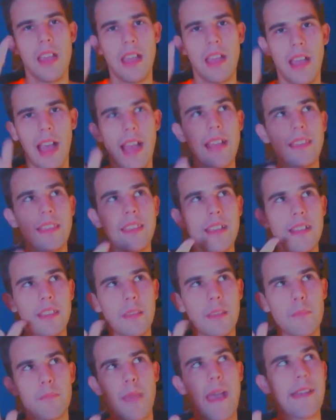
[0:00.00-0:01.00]
I think the
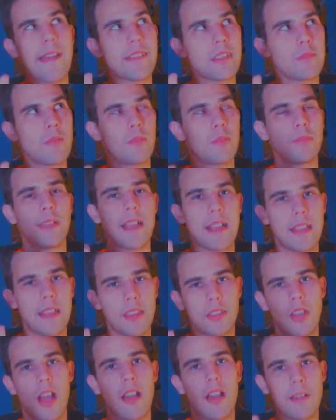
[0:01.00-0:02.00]
maximum length
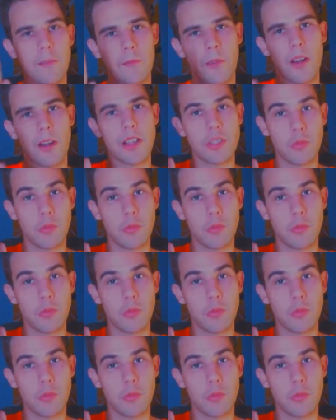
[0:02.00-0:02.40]
Don and Friends